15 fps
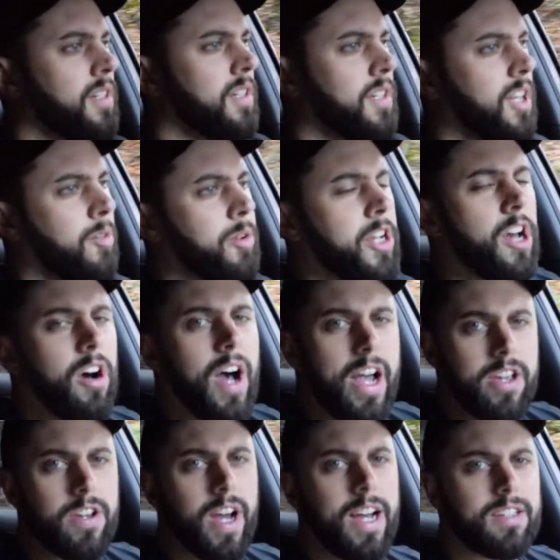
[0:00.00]
Let me know how
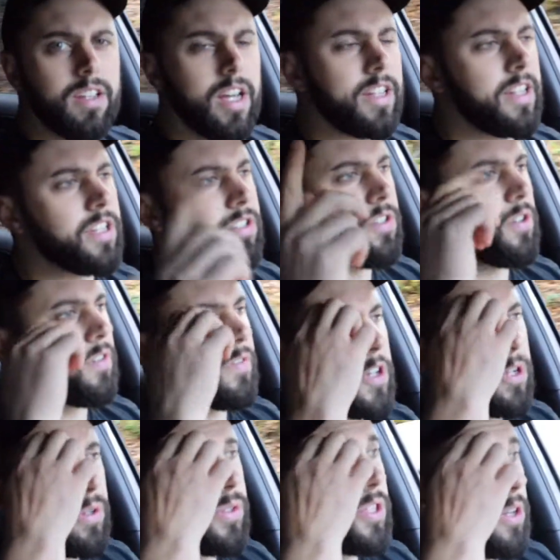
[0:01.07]
you guys like this new
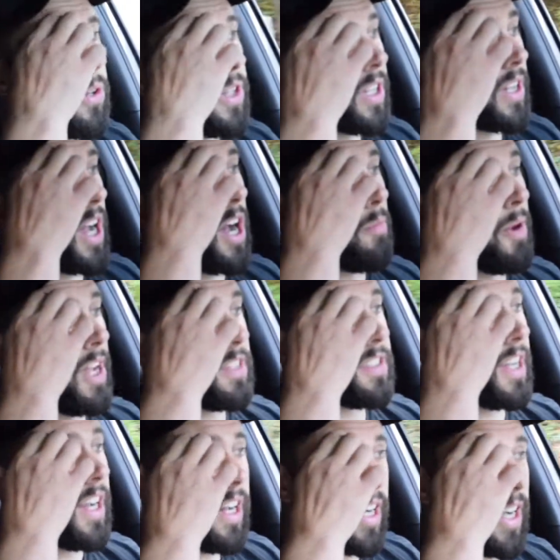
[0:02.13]
view too in the comments.
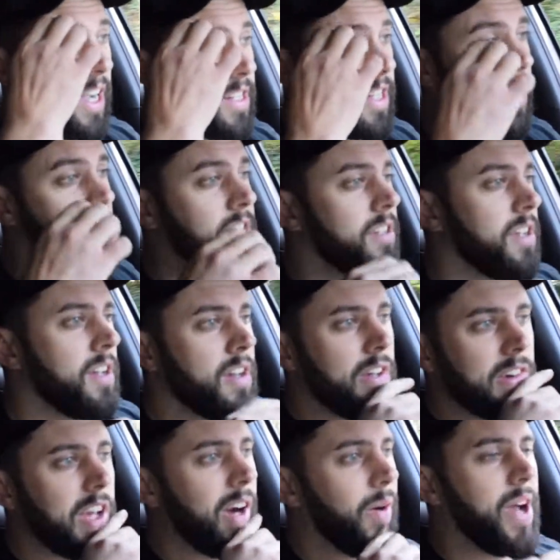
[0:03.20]
I did
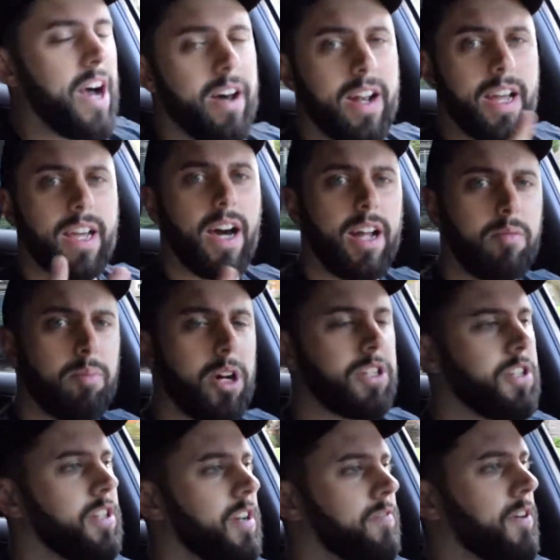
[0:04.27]
go out and I got a
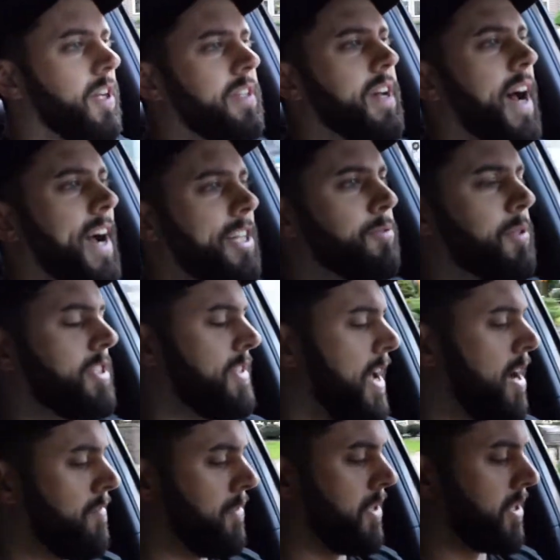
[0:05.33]
bunch of different attachments
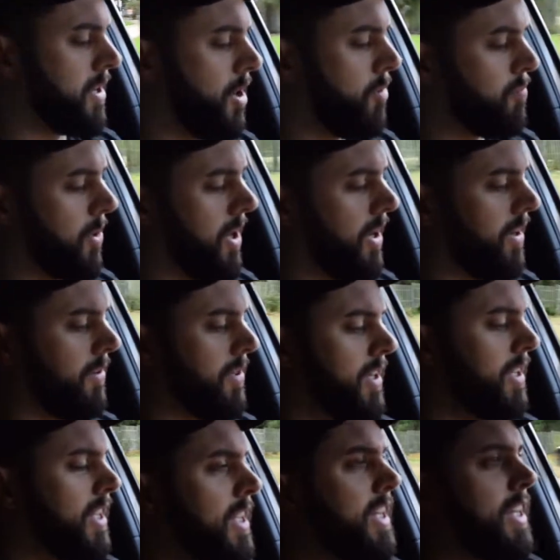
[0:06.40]
now for the GoPro
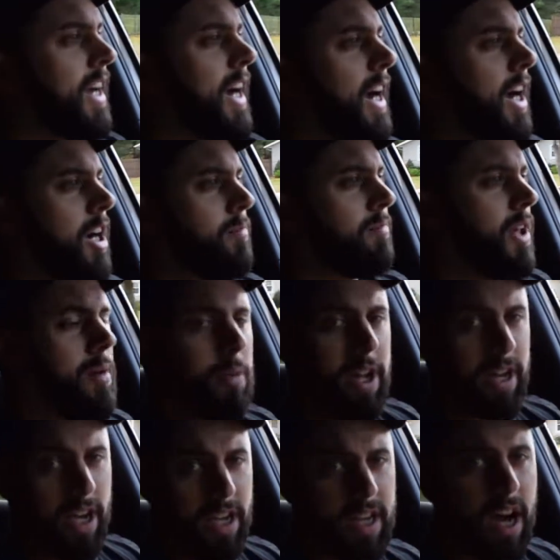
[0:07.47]
and my
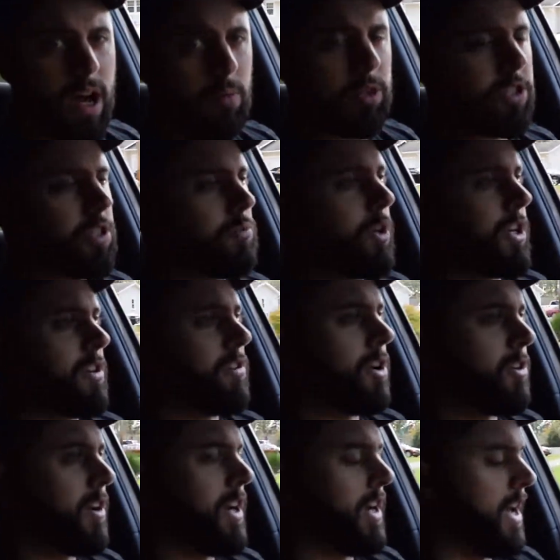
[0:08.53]
Nikon, which is what you're
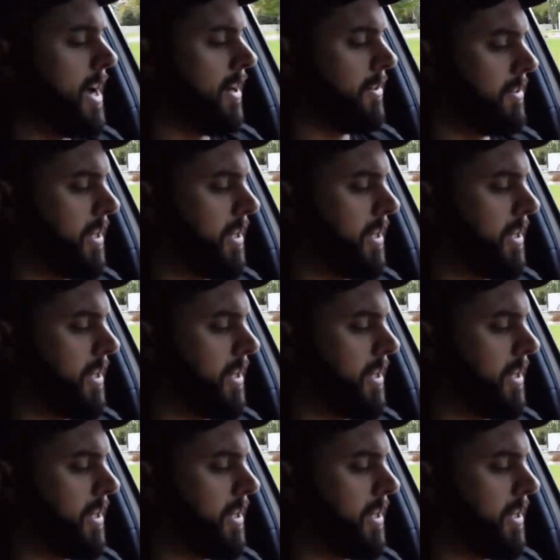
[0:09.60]
on right now.